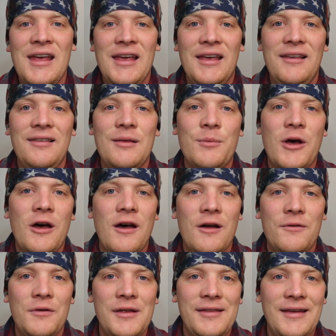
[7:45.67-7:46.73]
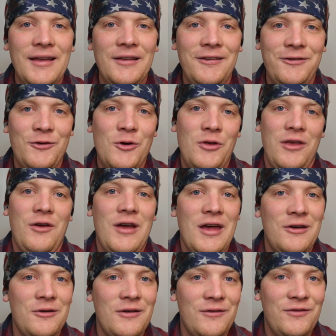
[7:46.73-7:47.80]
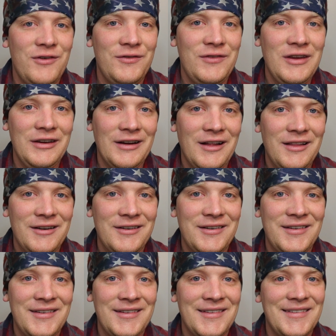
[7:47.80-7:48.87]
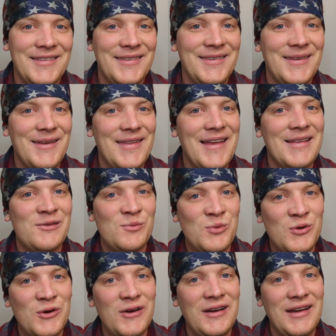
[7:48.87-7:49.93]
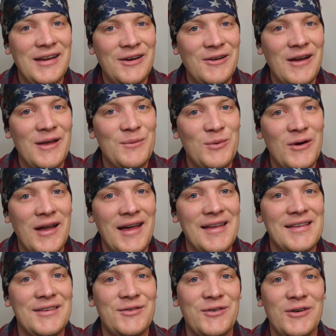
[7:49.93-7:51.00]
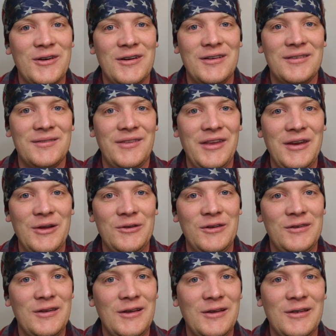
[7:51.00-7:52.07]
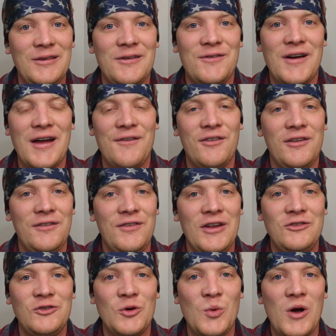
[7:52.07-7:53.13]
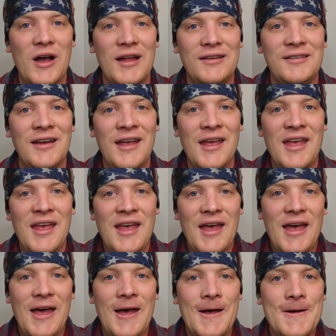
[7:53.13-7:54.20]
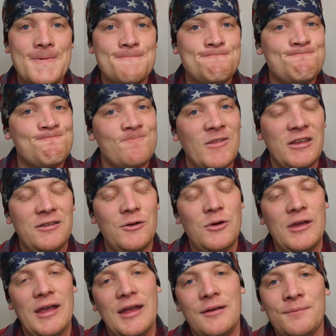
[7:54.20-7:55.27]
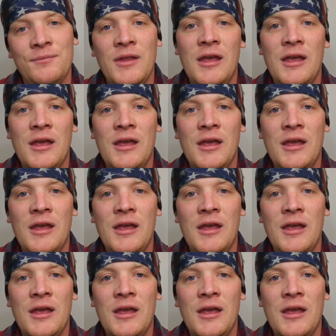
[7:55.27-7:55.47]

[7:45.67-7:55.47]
the Baja retails for only $150. So that's pretty great price for just a good survival adventure watch. So again,